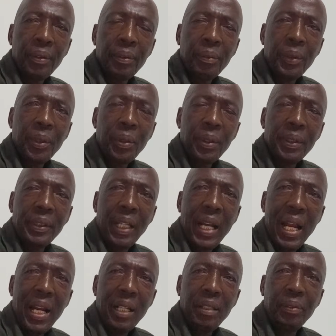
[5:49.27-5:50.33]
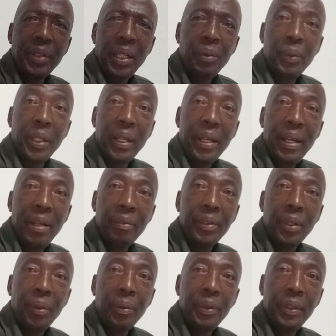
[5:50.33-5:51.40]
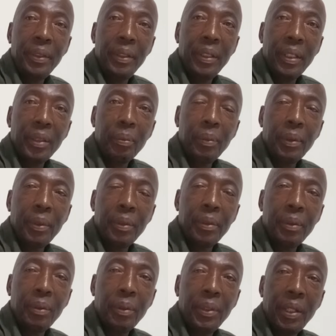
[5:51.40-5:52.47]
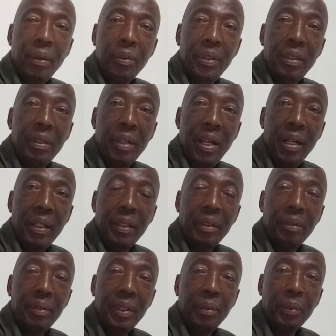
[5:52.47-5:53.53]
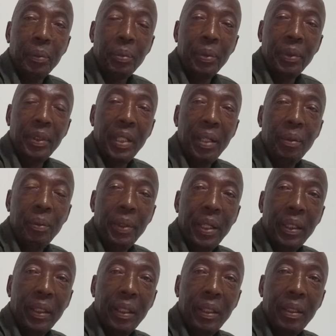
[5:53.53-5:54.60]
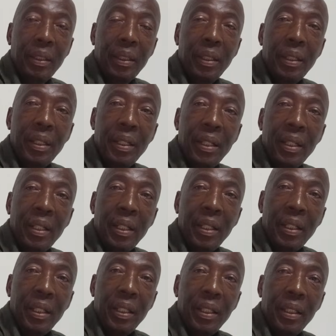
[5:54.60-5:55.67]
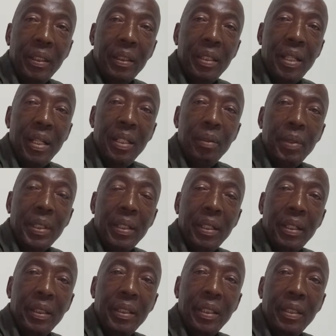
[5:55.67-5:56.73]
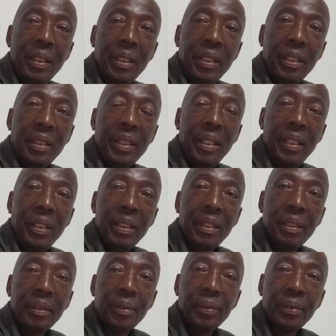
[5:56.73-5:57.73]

Because the narrative that we have, the only narrative, let me put it that way again, is that he was arrested in Tanzania.